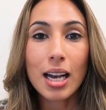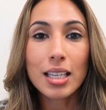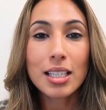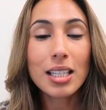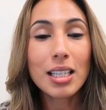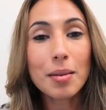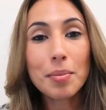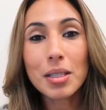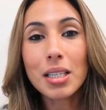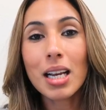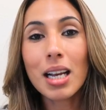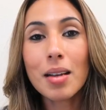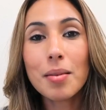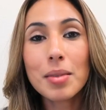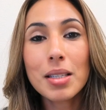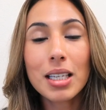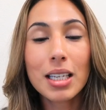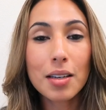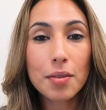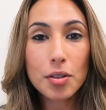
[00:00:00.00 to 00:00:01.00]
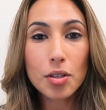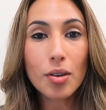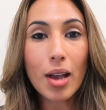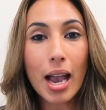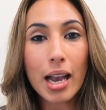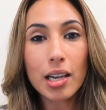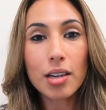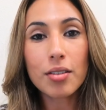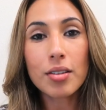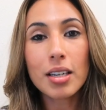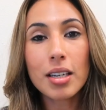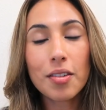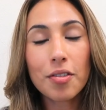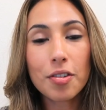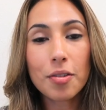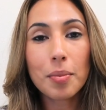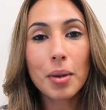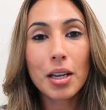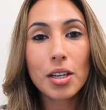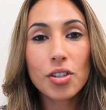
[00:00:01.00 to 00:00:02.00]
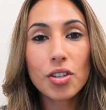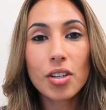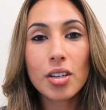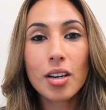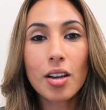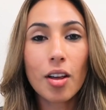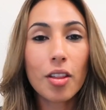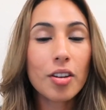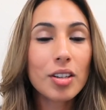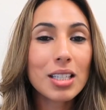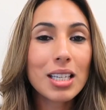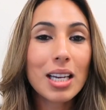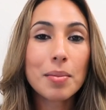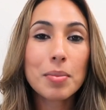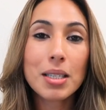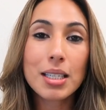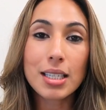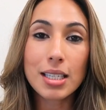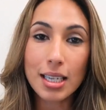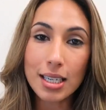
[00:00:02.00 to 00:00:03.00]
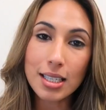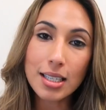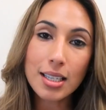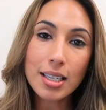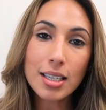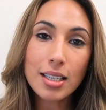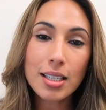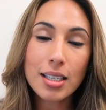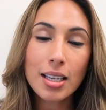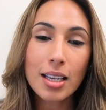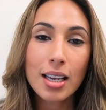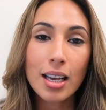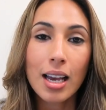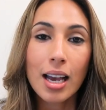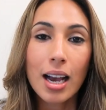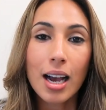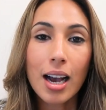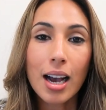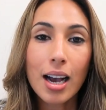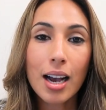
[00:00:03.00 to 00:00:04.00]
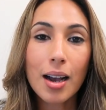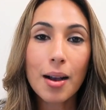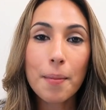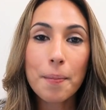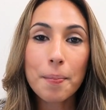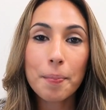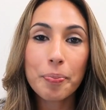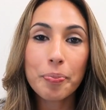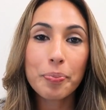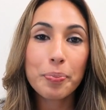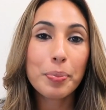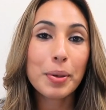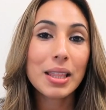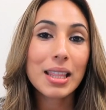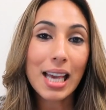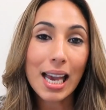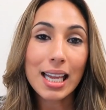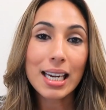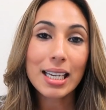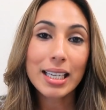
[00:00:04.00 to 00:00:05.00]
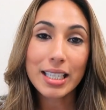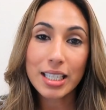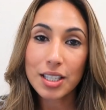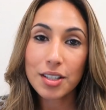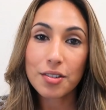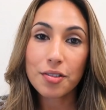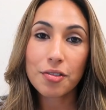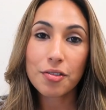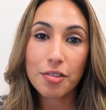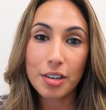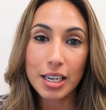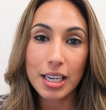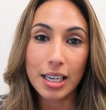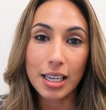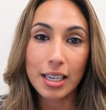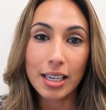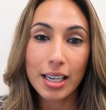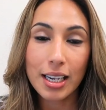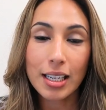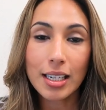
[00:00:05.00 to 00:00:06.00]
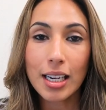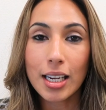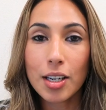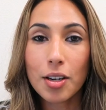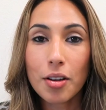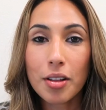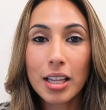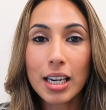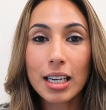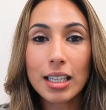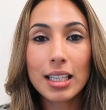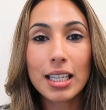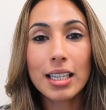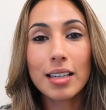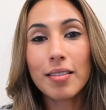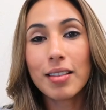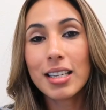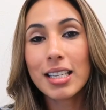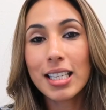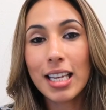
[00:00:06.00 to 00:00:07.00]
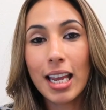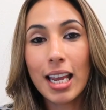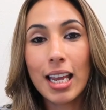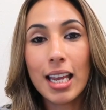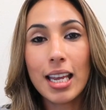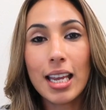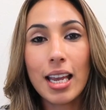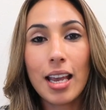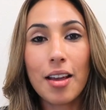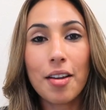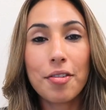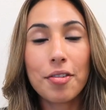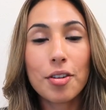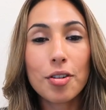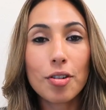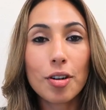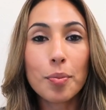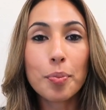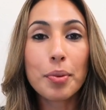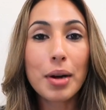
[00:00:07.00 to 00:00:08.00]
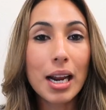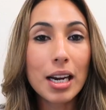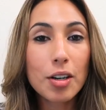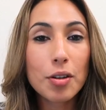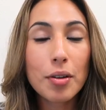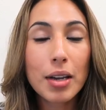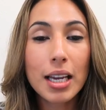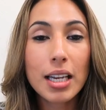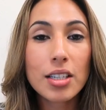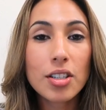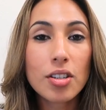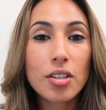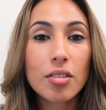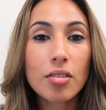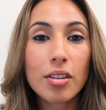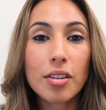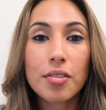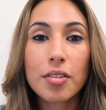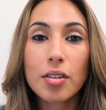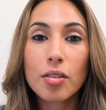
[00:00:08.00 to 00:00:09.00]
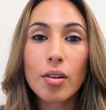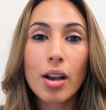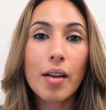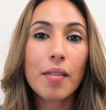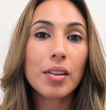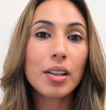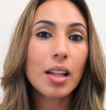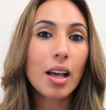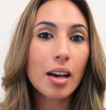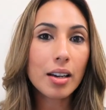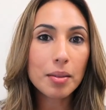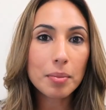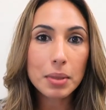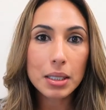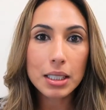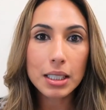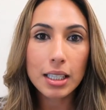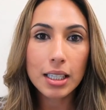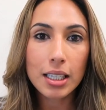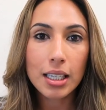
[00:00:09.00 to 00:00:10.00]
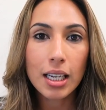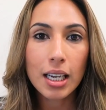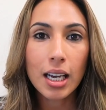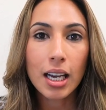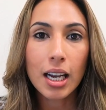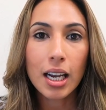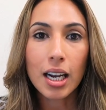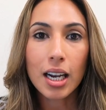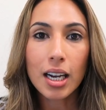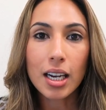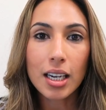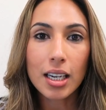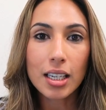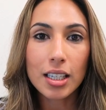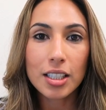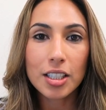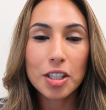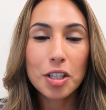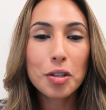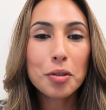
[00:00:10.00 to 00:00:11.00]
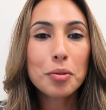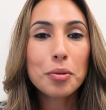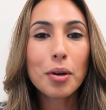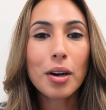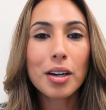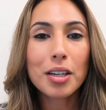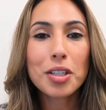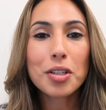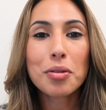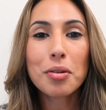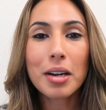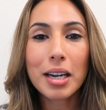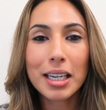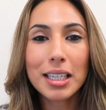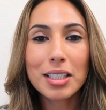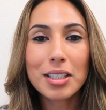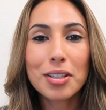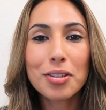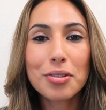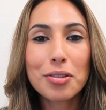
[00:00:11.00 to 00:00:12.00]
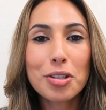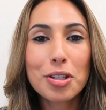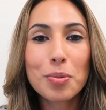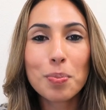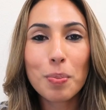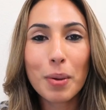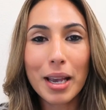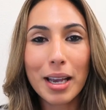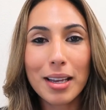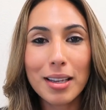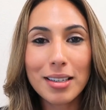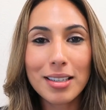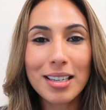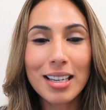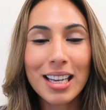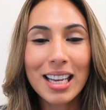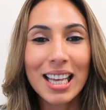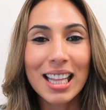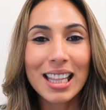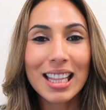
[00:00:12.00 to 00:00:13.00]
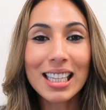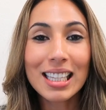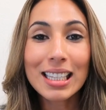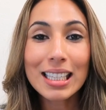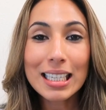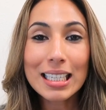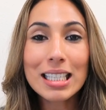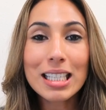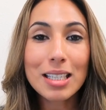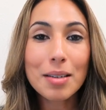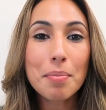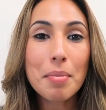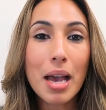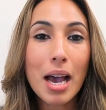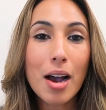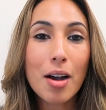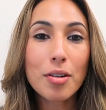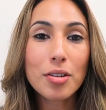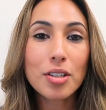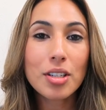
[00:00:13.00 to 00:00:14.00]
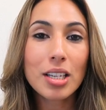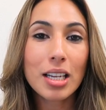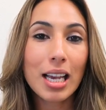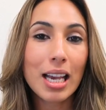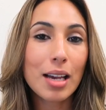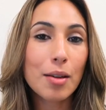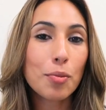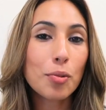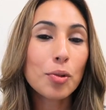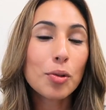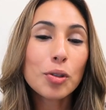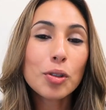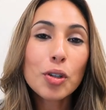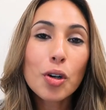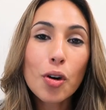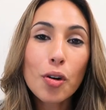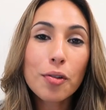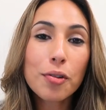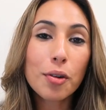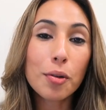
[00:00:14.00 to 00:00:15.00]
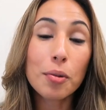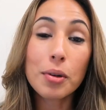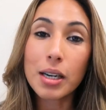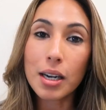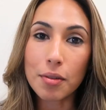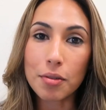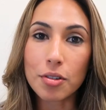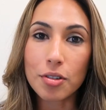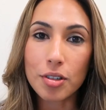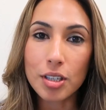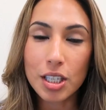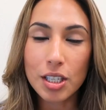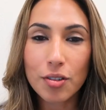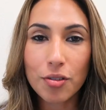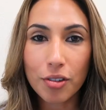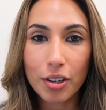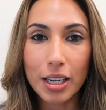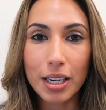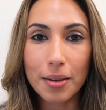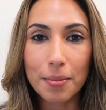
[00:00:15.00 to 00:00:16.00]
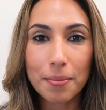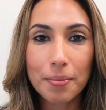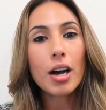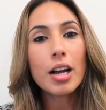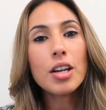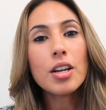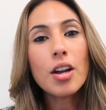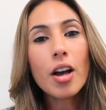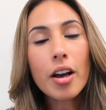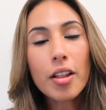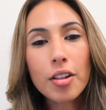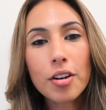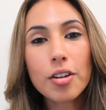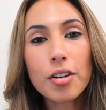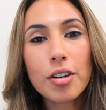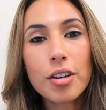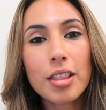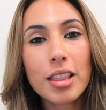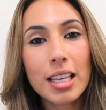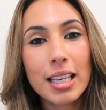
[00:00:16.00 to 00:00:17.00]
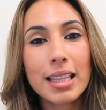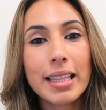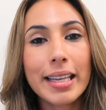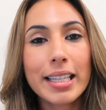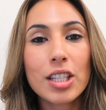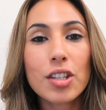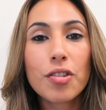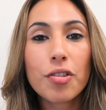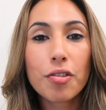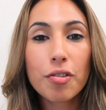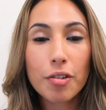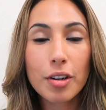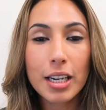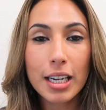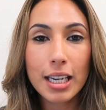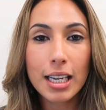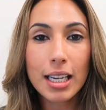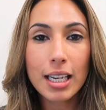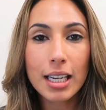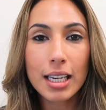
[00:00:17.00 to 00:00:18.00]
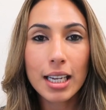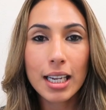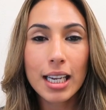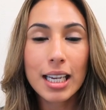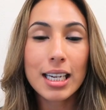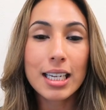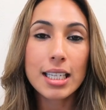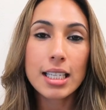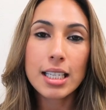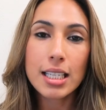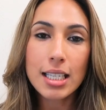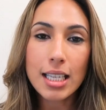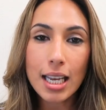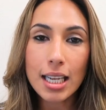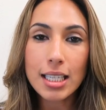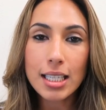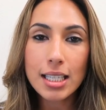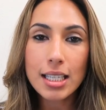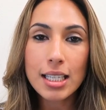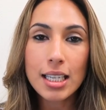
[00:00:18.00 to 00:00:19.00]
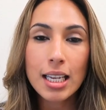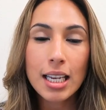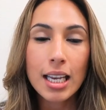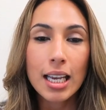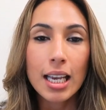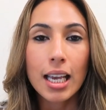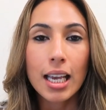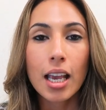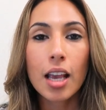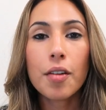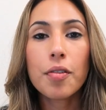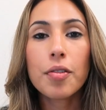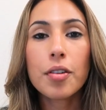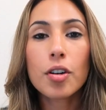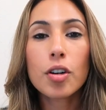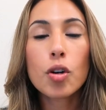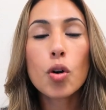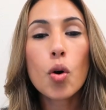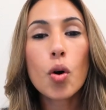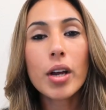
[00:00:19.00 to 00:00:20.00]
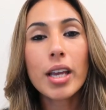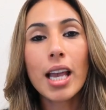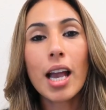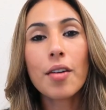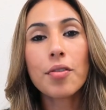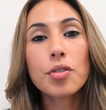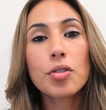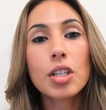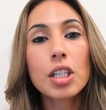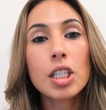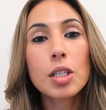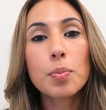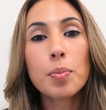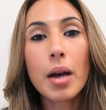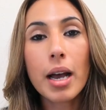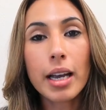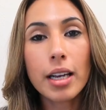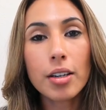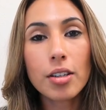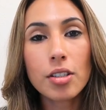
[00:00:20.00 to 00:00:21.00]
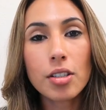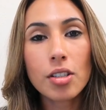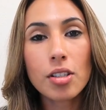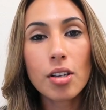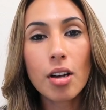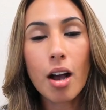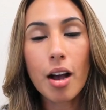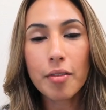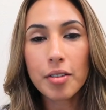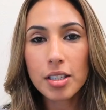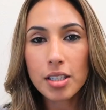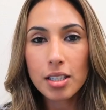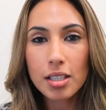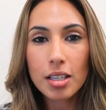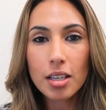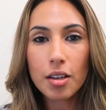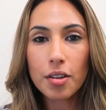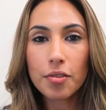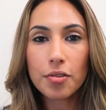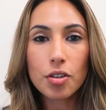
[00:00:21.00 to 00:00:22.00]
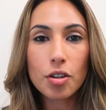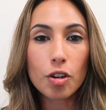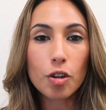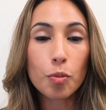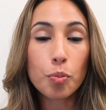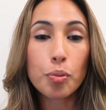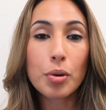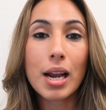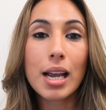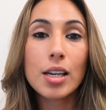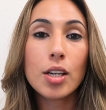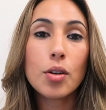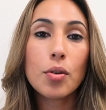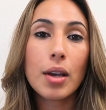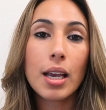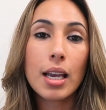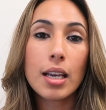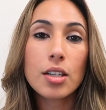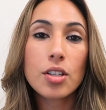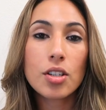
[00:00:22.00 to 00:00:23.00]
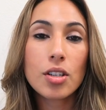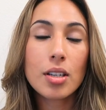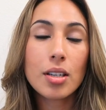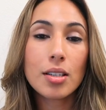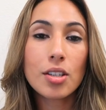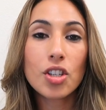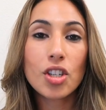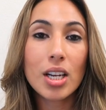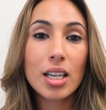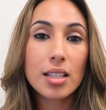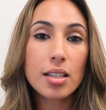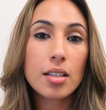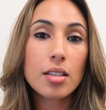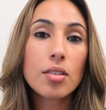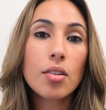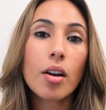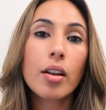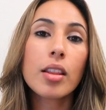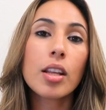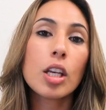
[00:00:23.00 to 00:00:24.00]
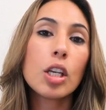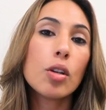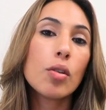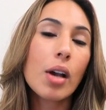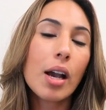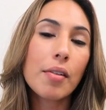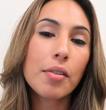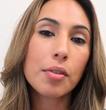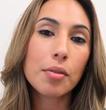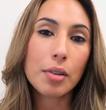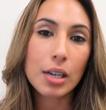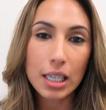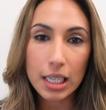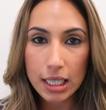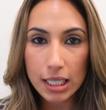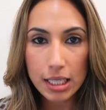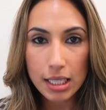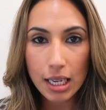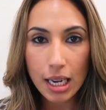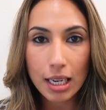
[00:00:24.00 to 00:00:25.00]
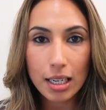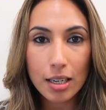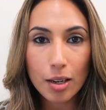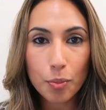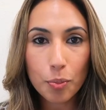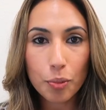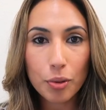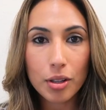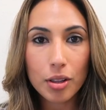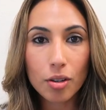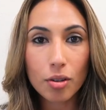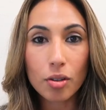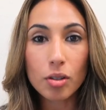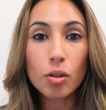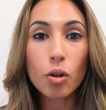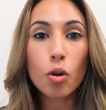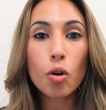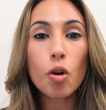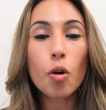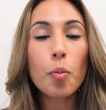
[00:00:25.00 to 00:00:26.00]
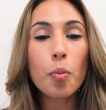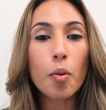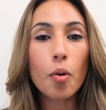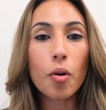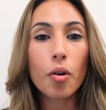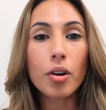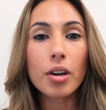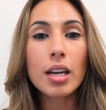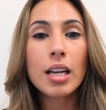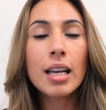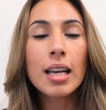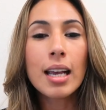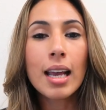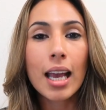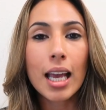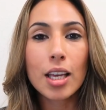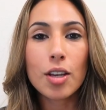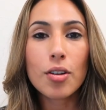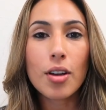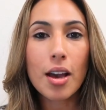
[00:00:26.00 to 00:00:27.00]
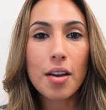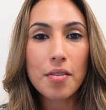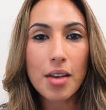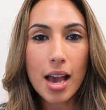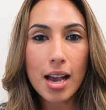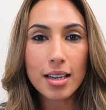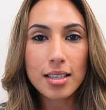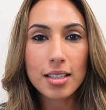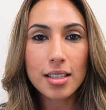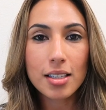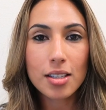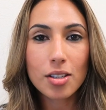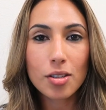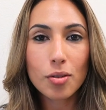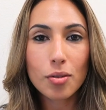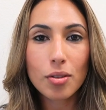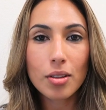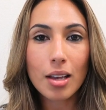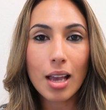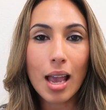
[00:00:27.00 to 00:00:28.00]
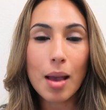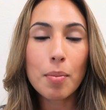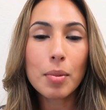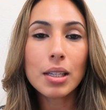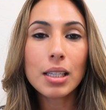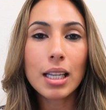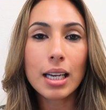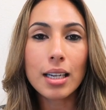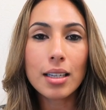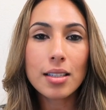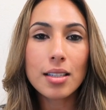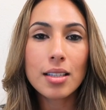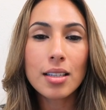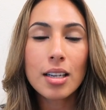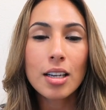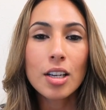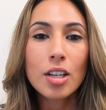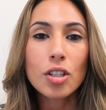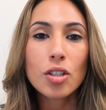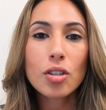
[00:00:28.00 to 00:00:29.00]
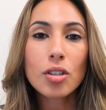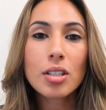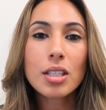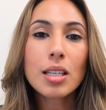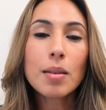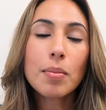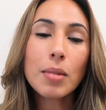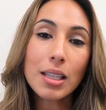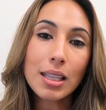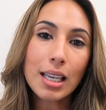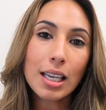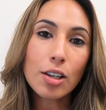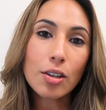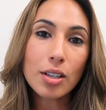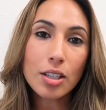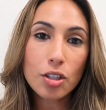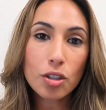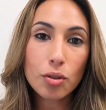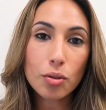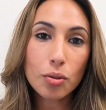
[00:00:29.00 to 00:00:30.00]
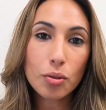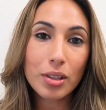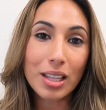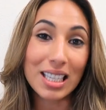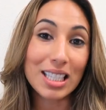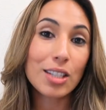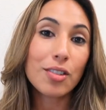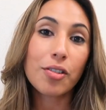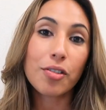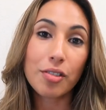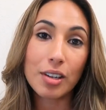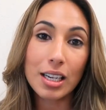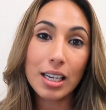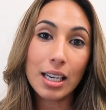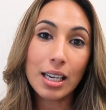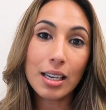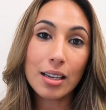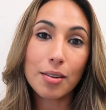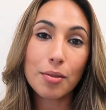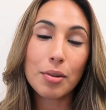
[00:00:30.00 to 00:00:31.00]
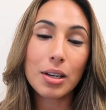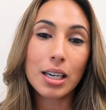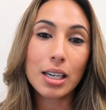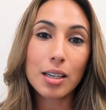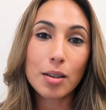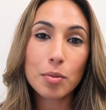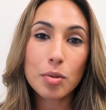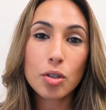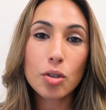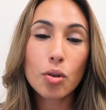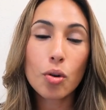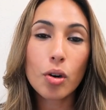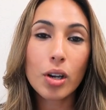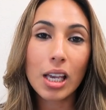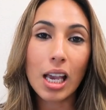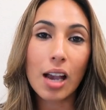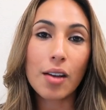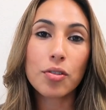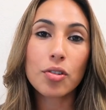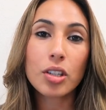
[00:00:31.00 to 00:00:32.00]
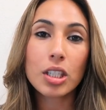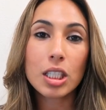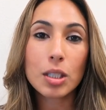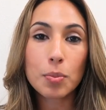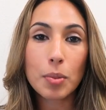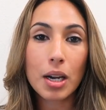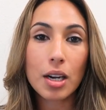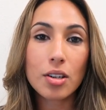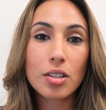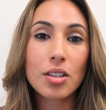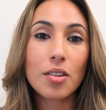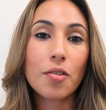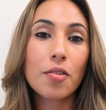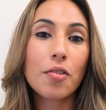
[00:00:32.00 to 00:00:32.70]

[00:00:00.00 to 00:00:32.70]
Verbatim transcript: Sometimes it gives you accurate information, other times it doesn't. Um, but that is free. And I know that at the end of the day, if you're a brand new agent or if you don't have a lot of money, uh, you are trying to spend the least amount and will go for whatever is free. Another thing that's free in a sense if you're going after expired, so obviously if you're a brand new agent, chances are that you have already signed up with your local board and you have access to the MLS. So something that you can do that's free when it comes to going after expires